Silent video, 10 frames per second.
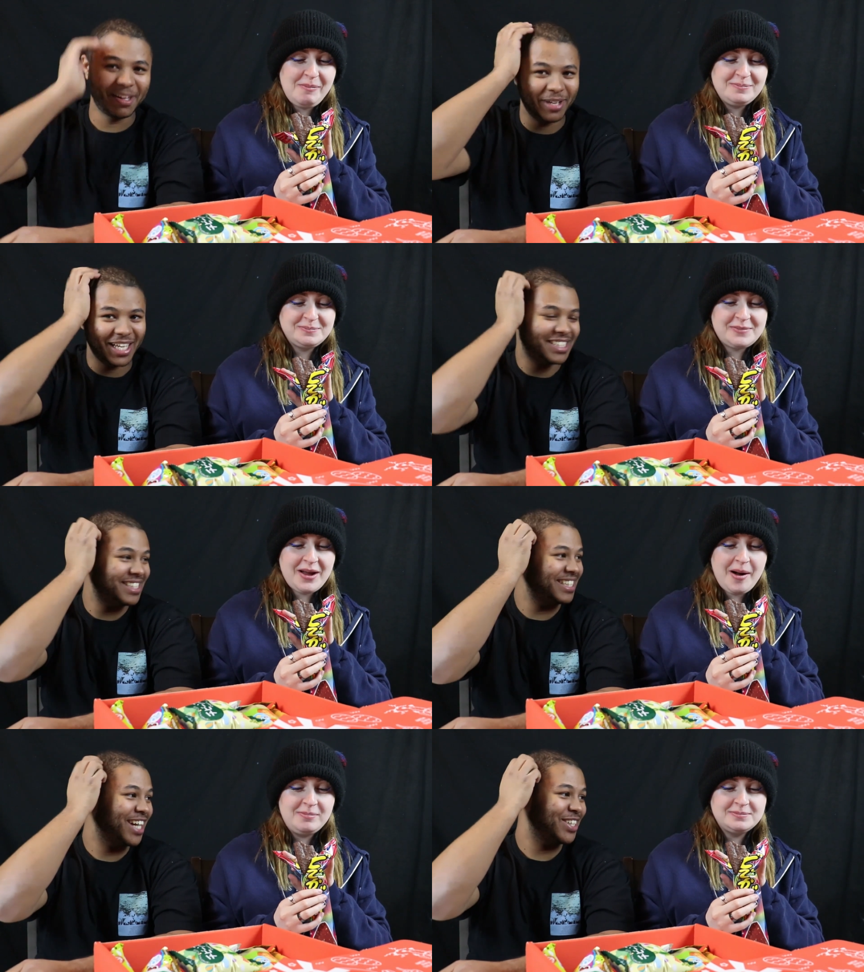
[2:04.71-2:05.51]
Speaker 1: me guess,
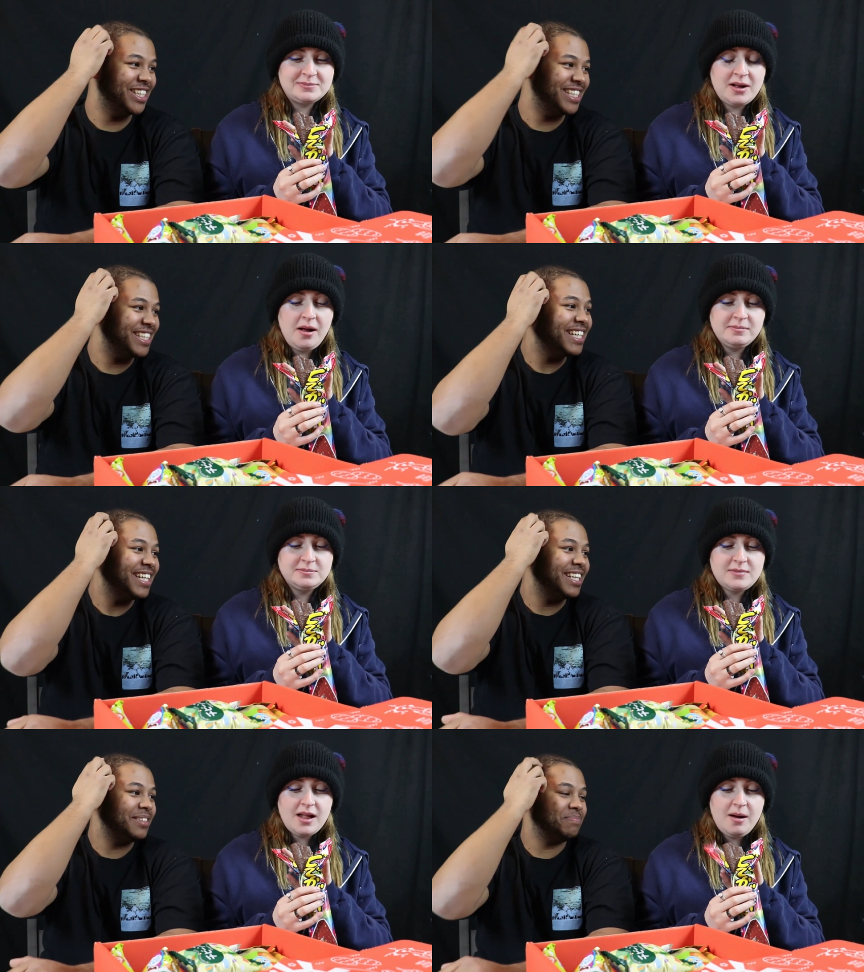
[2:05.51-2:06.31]
is it not good?
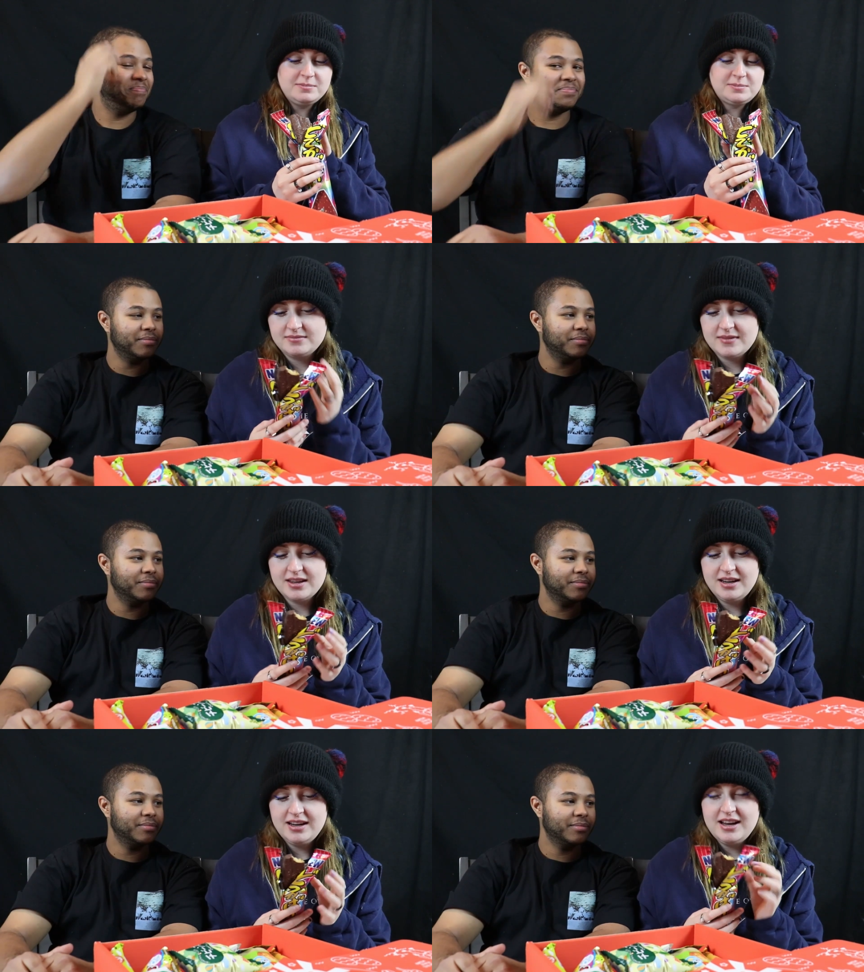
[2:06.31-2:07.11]

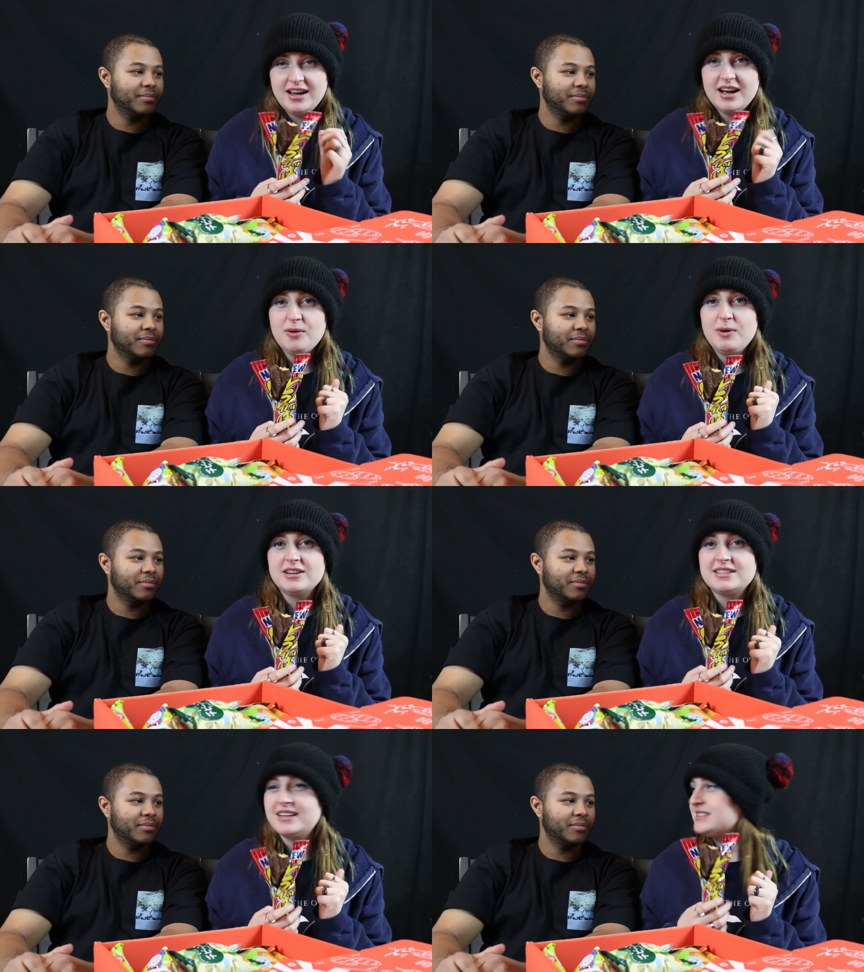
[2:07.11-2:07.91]
Speaker 2: Had a
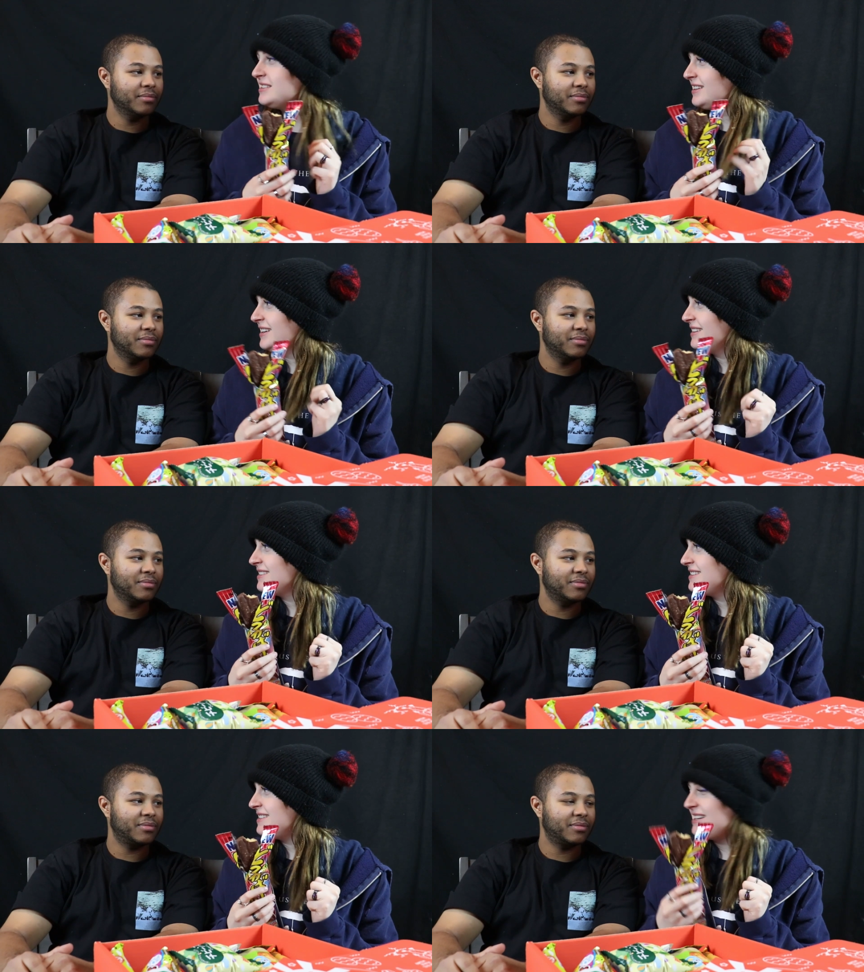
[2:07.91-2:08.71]
weird tech like
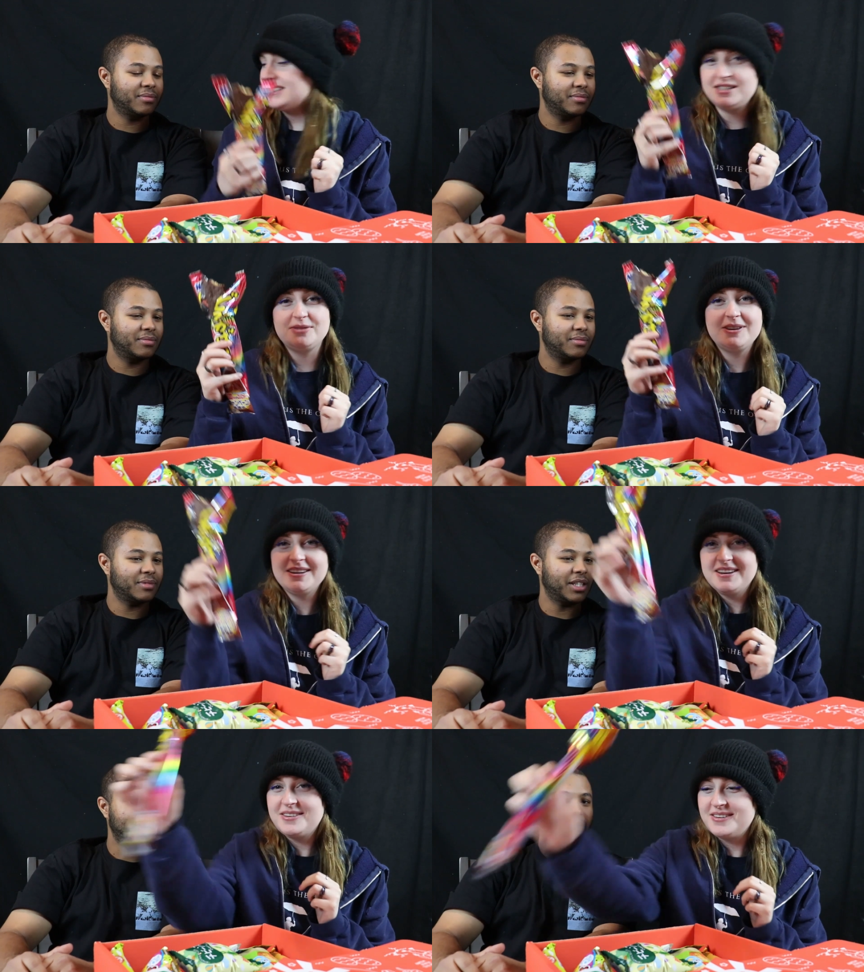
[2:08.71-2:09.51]
taste to
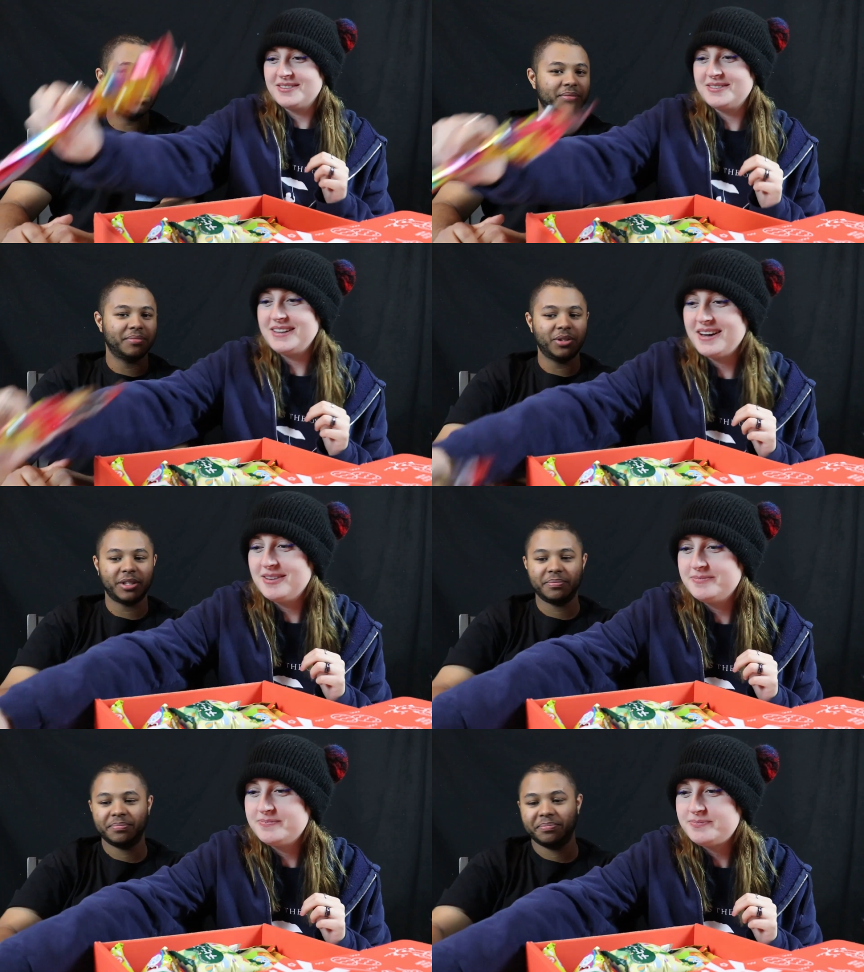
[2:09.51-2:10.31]
it. Taste I don't know. It?
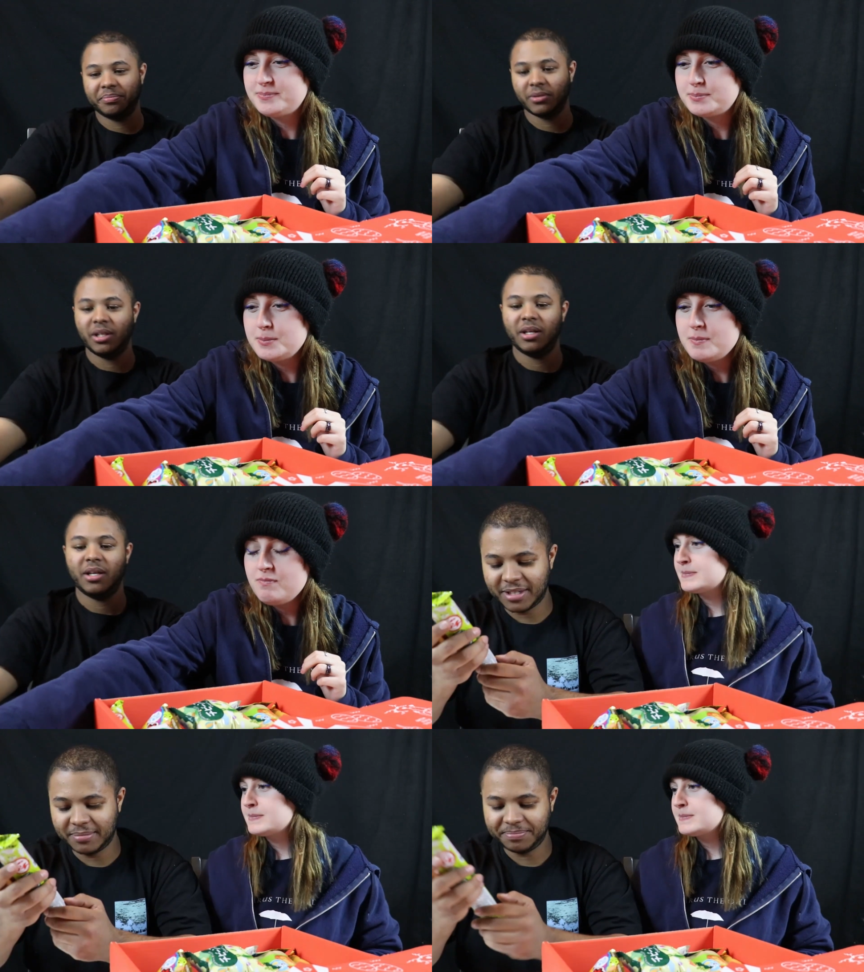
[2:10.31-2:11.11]
Yeah.
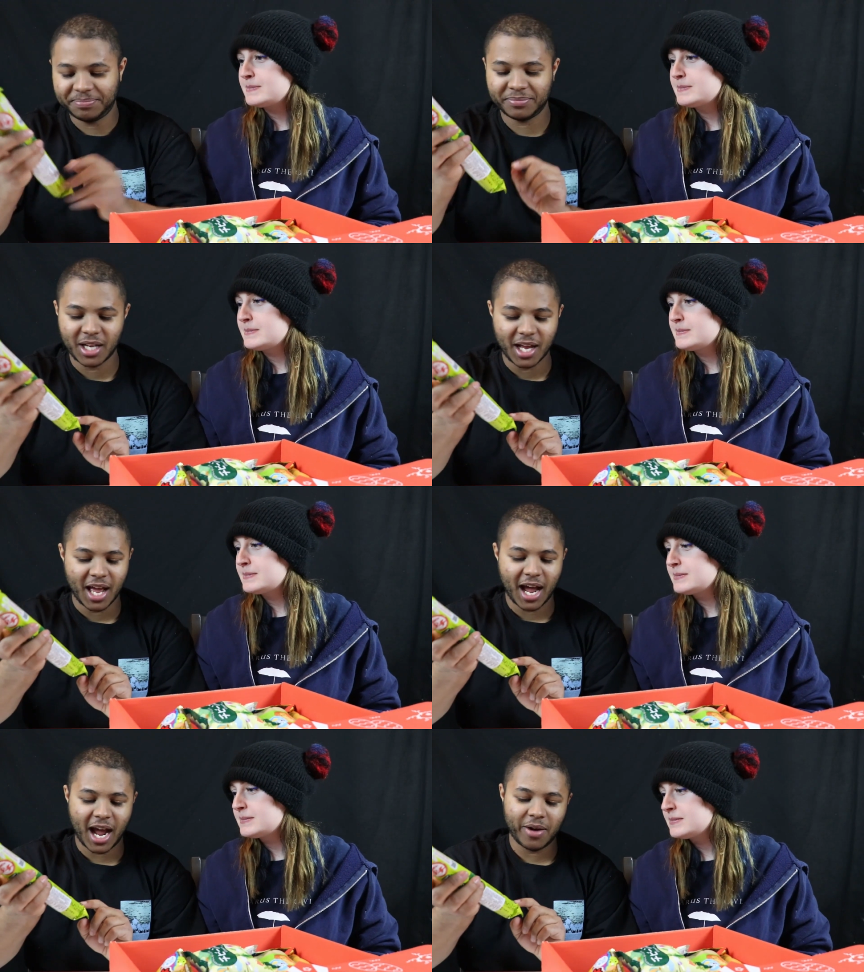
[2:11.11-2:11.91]
Speaker 1: Um
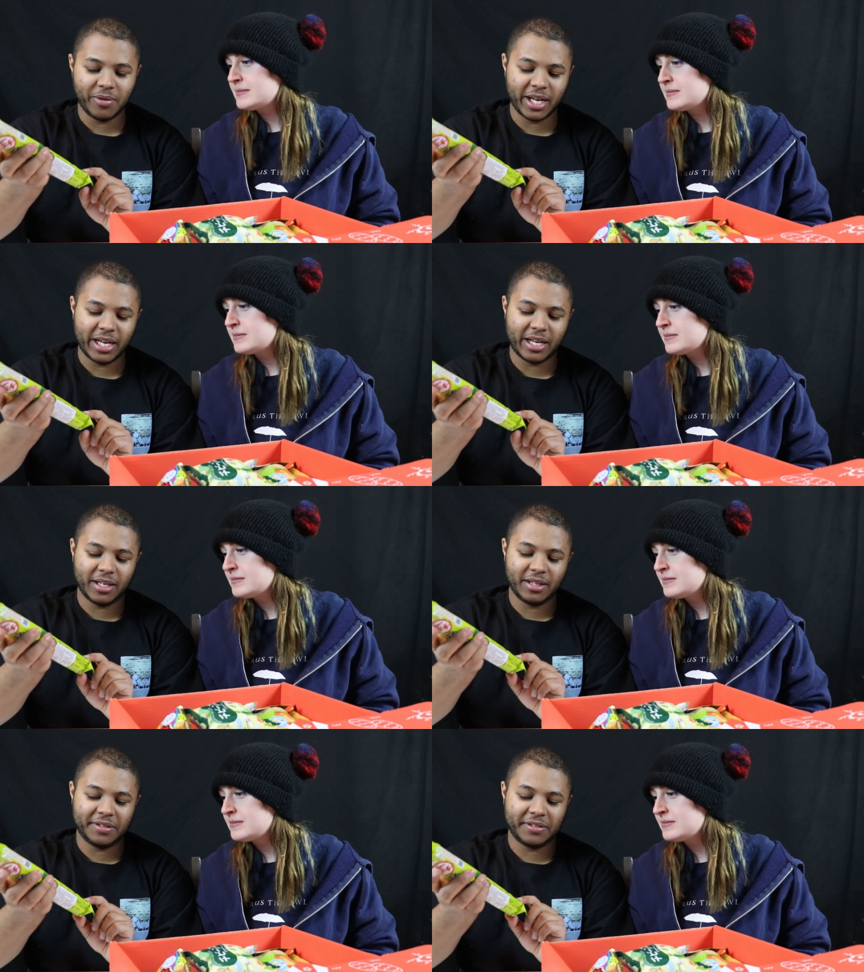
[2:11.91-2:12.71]
I don't
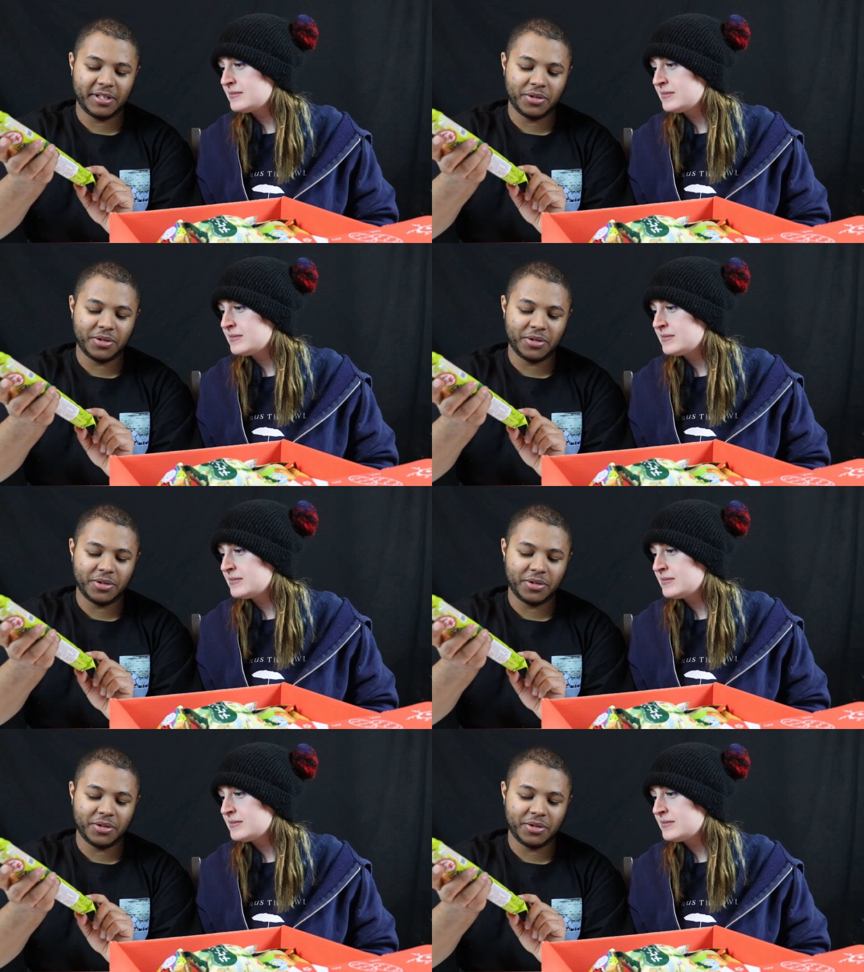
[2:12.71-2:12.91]
like this